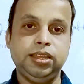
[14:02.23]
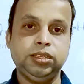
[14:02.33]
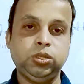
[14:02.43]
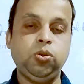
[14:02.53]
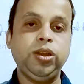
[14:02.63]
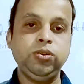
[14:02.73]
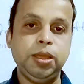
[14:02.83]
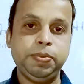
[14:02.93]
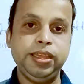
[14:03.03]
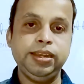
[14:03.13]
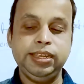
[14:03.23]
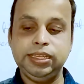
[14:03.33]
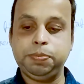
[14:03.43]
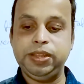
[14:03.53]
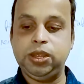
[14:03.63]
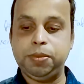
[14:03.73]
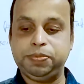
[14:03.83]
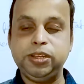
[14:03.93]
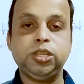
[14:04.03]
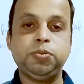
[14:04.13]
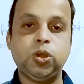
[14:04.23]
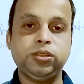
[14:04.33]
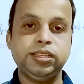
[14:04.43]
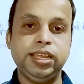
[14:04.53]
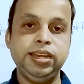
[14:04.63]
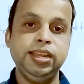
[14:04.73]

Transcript: So what will happen in the absence of the oxygen?